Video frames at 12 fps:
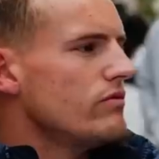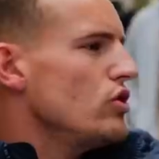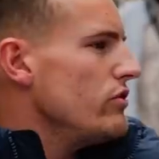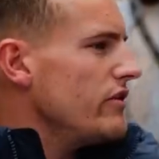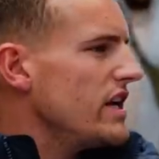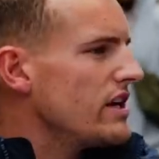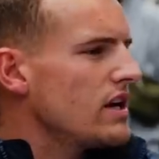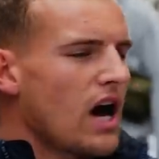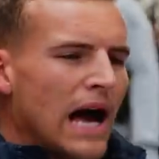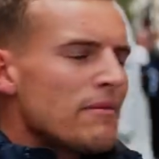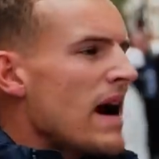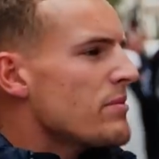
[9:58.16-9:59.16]
You're vegan.
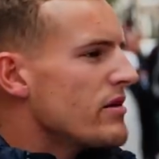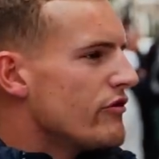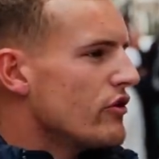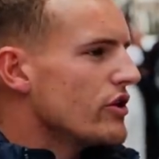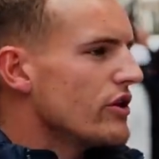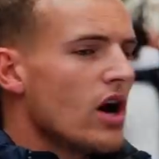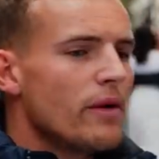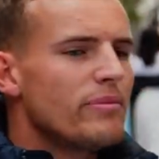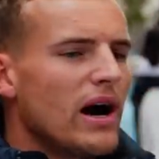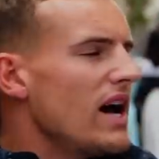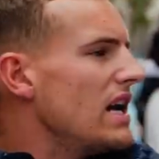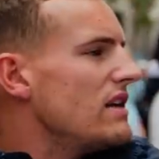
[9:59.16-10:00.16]
I'm happy for you.
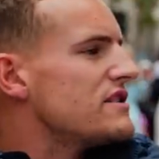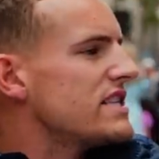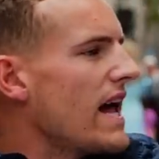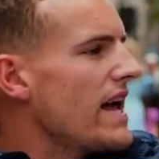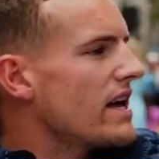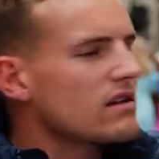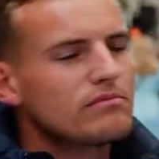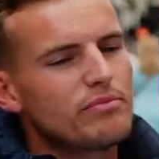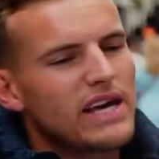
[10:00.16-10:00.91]
So I live and steak, let live, right?